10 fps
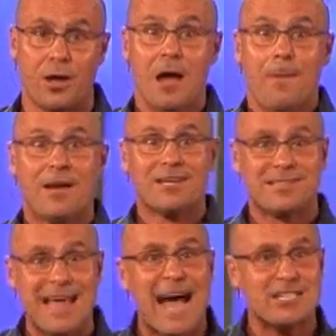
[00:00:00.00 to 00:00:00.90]
on you, because
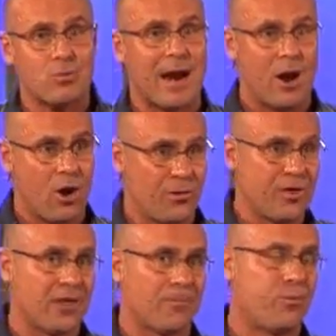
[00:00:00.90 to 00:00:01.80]
that's what I heard
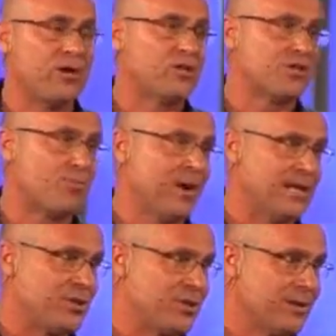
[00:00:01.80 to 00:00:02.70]
the other preachers
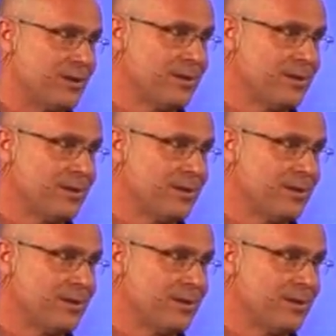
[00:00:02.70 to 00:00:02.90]
preach.